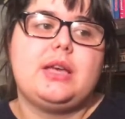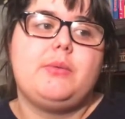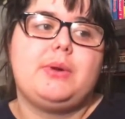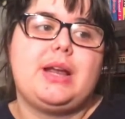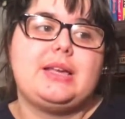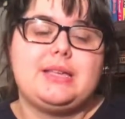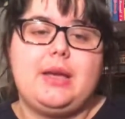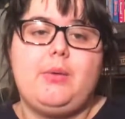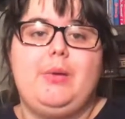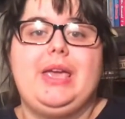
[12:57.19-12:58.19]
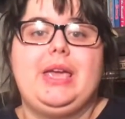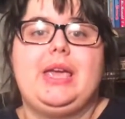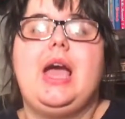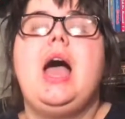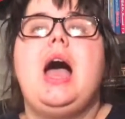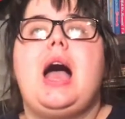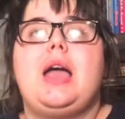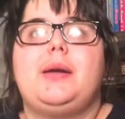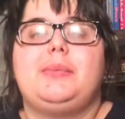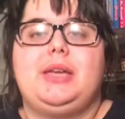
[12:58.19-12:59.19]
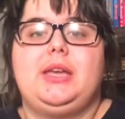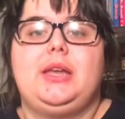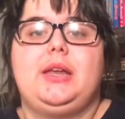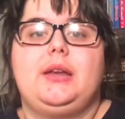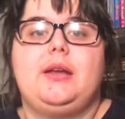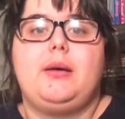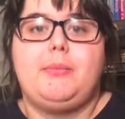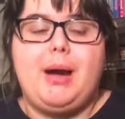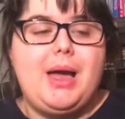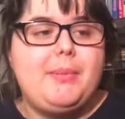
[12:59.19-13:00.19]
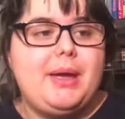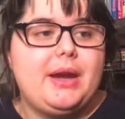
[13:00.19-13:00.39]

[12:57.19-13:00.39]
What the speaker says: and when I say we, I mean my